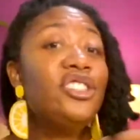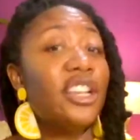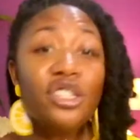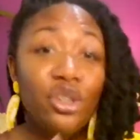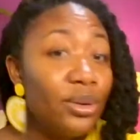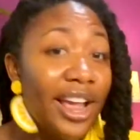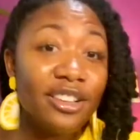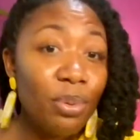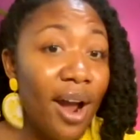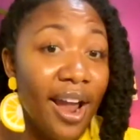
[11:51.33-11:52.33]
just 2
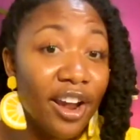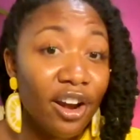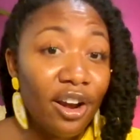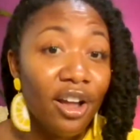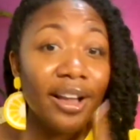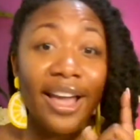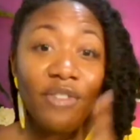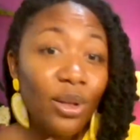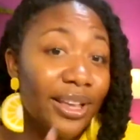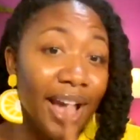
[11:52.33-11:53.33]
days prior
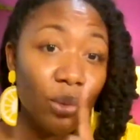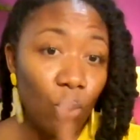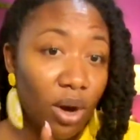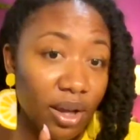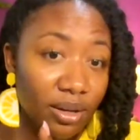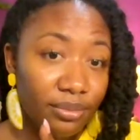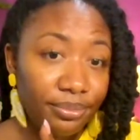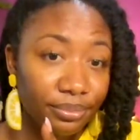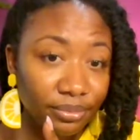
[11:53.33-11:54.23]
have only gotten one.